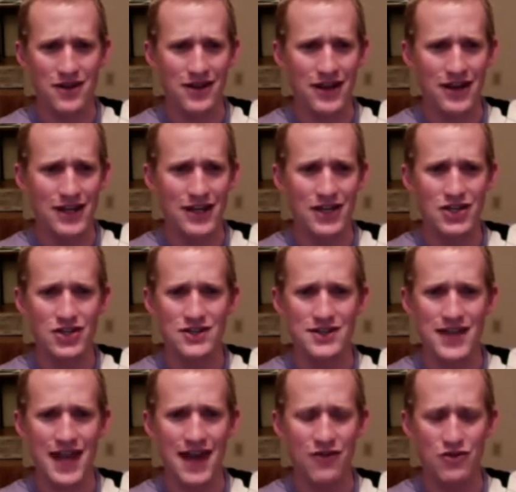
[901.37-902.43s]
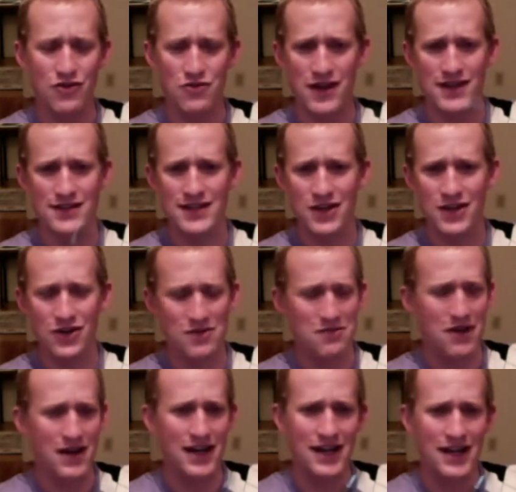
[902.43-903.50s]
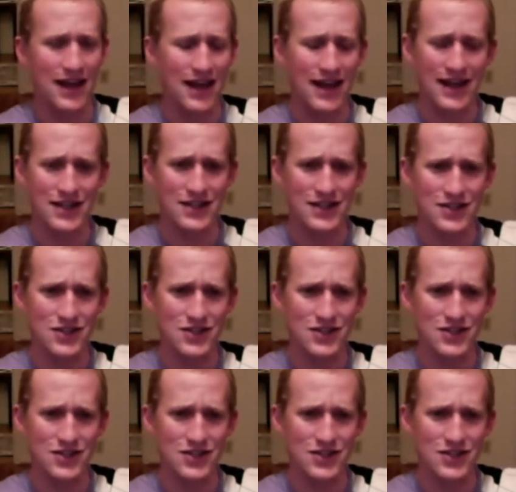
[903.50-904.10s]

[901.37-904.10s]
conditions they have to race in or the money they get